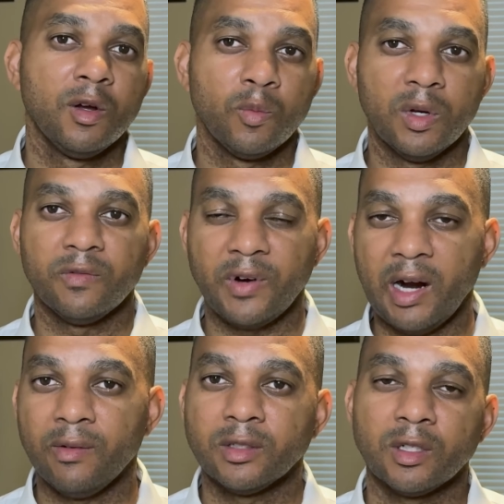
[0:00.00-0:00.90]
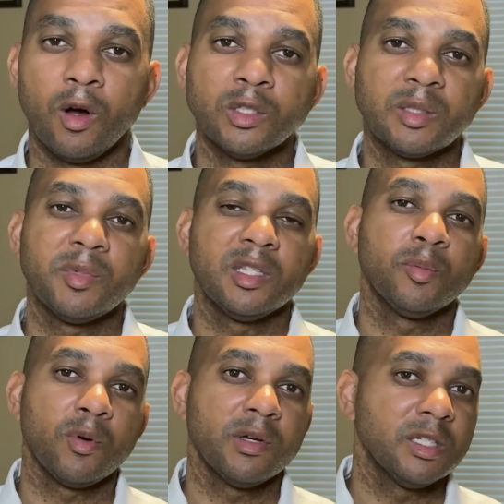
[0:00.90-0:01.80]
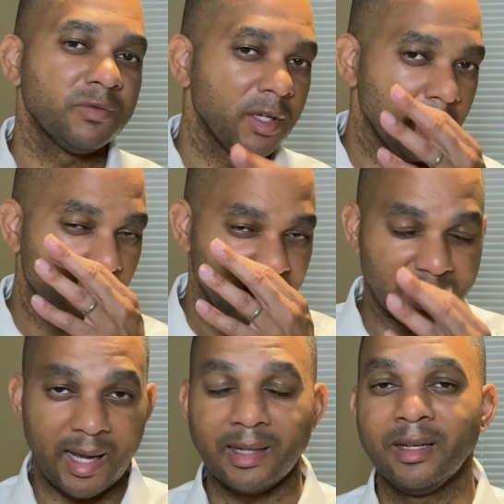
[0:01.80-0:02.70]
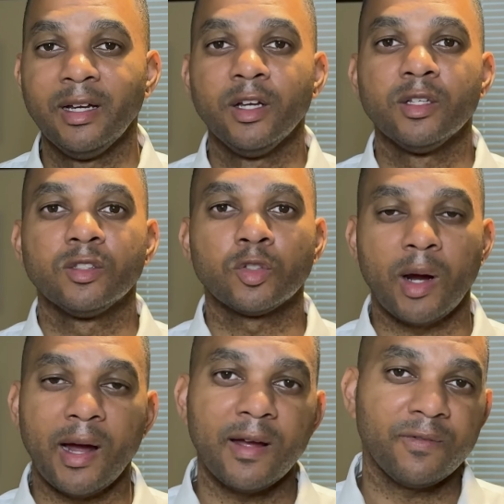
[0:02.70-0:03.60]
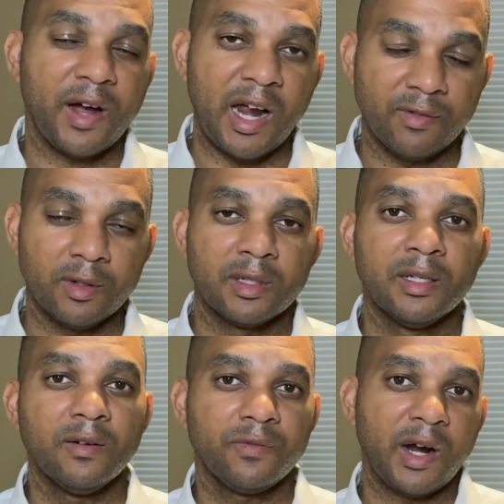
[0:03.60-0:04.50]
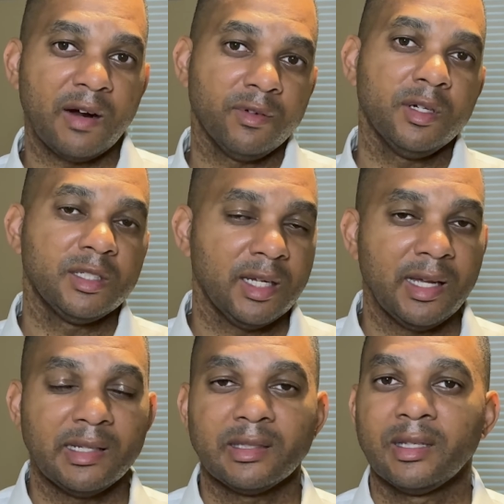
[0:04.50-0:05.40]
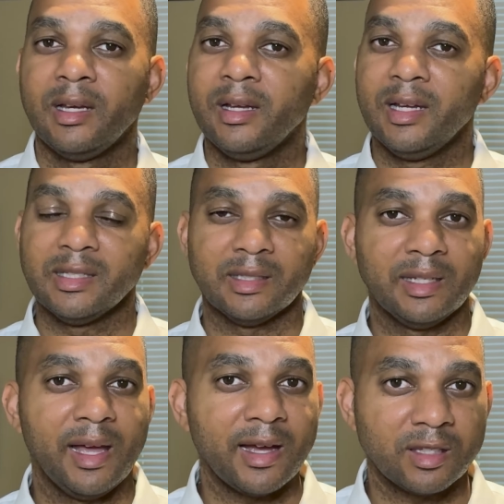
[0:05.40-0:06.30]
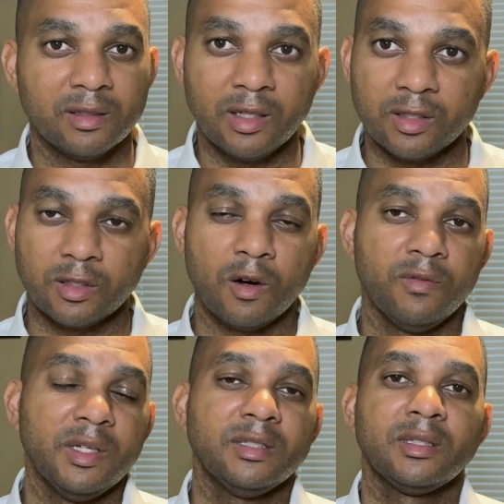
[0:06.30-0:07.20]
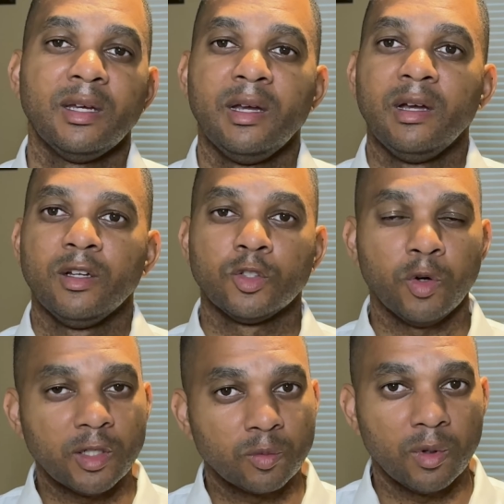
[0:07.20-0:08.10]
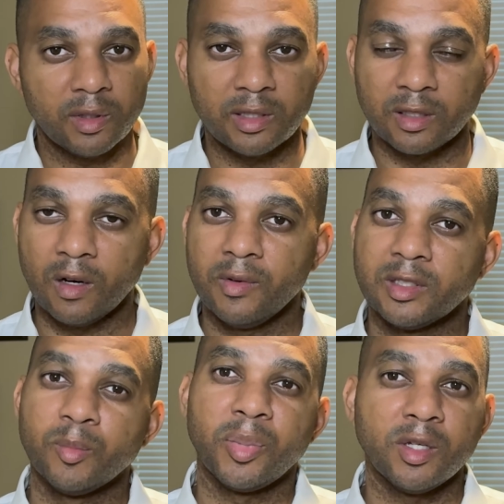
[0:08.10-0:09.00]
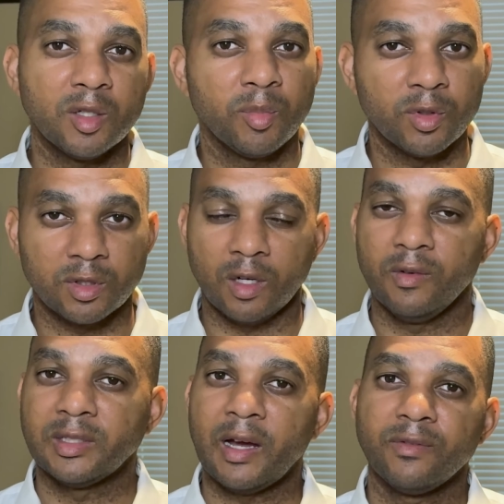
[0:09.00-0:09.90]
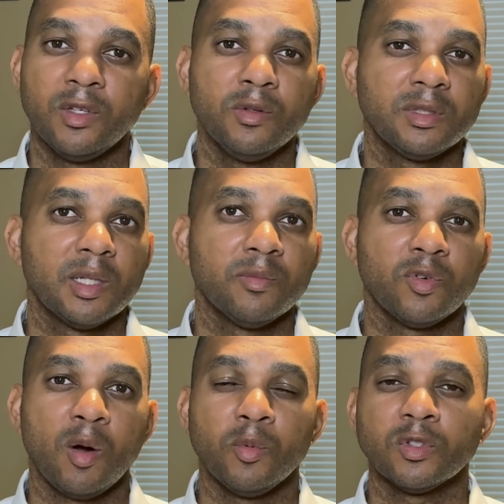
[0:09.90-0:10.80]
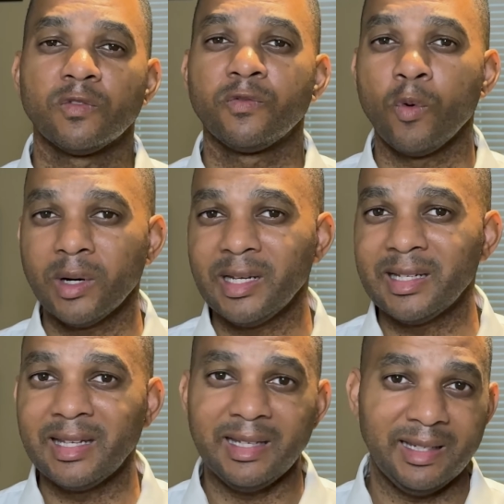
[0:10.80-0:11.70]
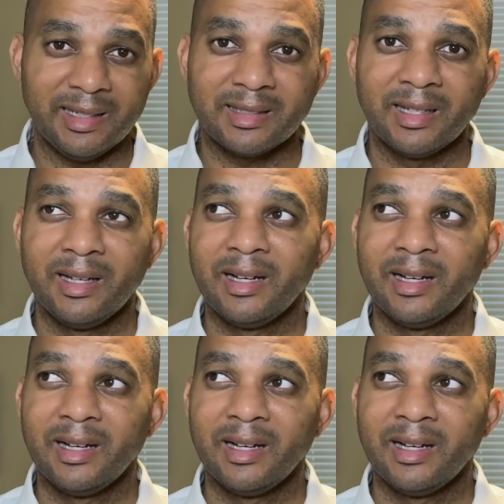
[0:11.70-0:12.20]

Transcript: with Fiverr. So ultimately, the point of this video is that try Fiverr. Give Fiverr a chance. It's an excellent service, trustworthy service, dependable service. I've used them for almost 40 gigs,